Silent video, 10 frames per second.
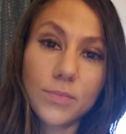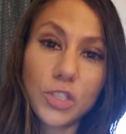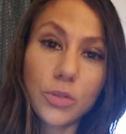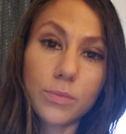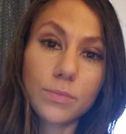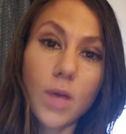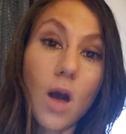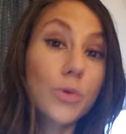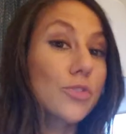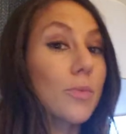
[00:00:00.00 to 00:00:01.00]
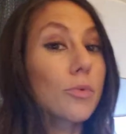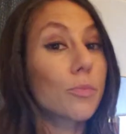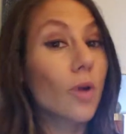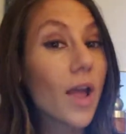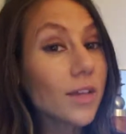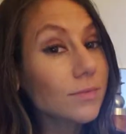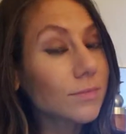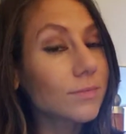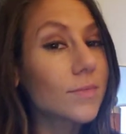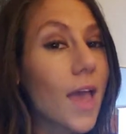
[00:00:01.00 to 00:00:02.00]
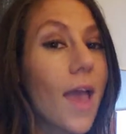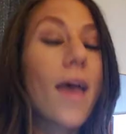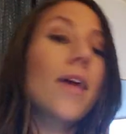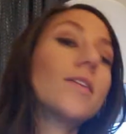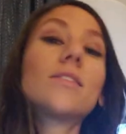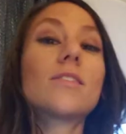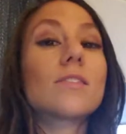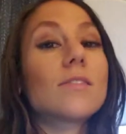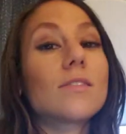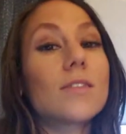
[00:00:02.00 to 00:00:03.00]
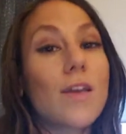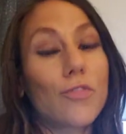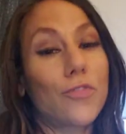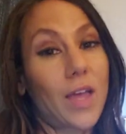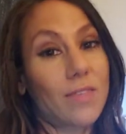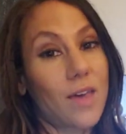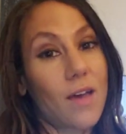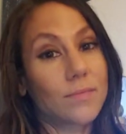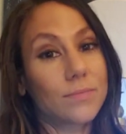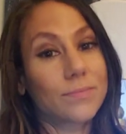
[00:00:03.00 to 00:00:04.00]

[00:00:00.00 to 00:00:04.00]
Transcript: So always remember to pray and never forget that.